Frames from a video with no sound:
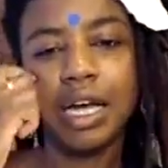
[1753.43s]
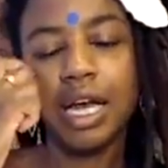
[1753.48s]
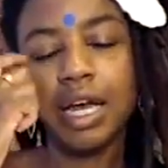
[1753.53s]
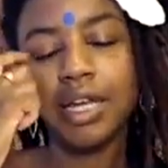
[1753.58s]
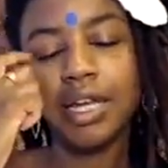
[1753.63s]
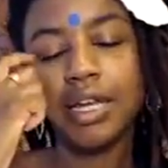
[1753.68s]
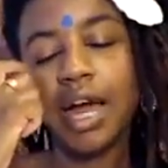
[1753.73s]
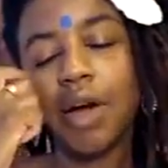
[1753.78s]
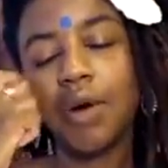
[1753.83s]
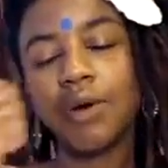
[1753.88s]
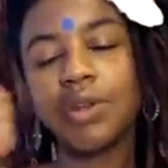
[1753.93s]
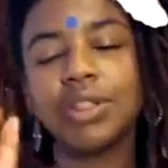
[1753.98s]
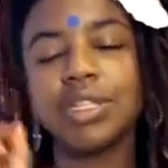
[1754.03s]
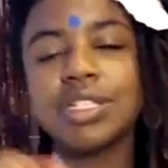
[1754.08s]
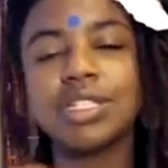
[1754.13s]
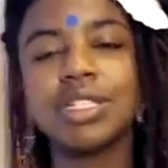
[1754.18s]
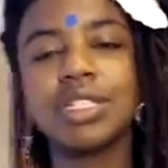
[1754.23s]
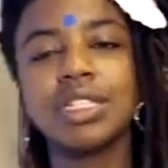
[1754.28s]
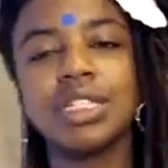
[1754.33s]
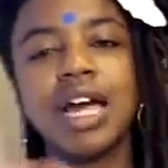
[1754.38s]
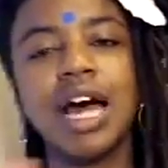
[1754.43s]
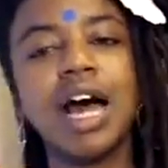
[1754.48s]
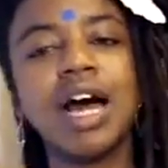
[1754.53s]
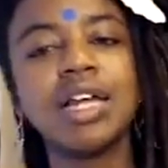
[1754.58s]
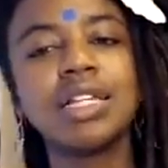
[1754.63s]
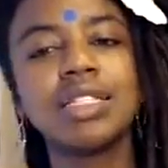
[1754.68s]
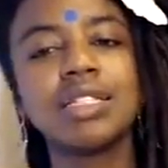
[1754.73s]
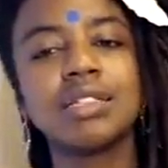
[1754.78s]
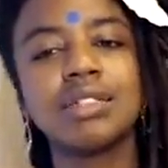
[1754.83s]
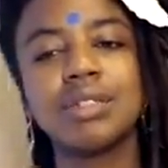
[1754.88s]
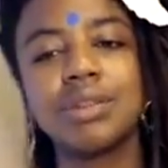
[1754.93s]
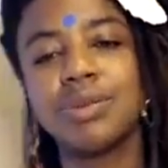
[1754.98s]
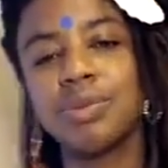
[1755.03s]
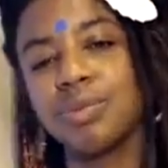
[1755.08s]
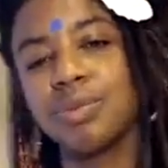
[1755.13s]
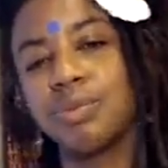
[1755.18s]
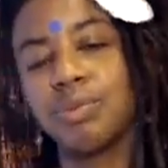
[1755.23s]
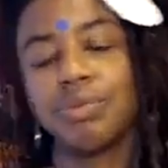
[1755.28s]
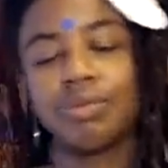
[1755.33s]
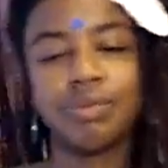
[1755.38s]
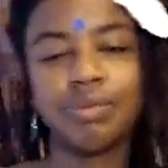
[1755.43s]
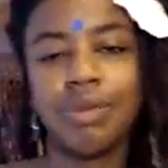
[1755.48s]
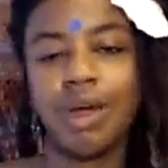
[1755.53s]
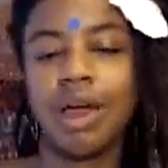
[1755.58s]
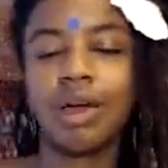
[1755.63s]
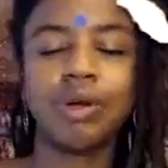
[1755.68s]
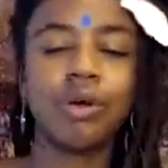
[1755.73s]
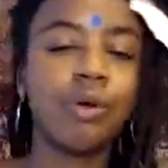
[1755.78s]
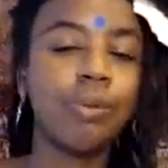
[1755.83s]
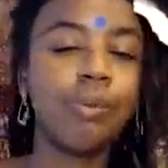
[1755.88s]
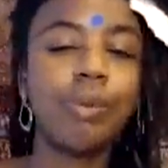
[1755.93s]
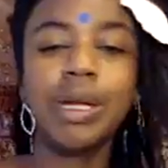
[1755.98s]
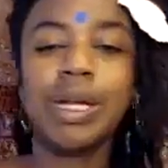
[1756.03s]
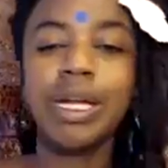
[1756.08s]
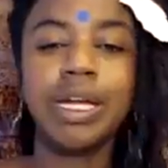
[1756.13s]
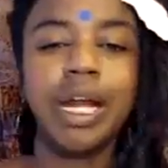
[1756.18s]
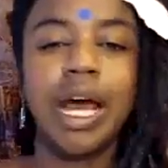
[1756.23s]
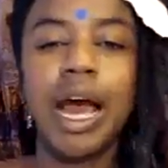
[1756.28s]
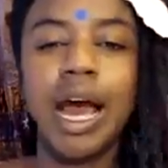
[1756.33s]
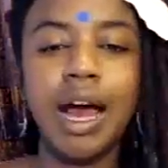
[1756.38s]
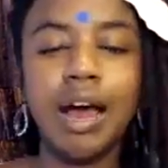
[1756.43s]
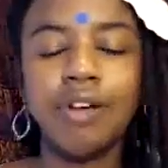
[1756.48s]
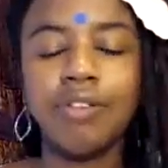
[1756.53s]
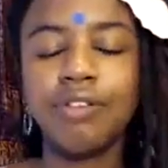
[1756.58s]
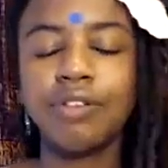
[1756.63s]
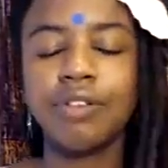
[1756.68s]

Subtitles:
And now in this last, minute and a half,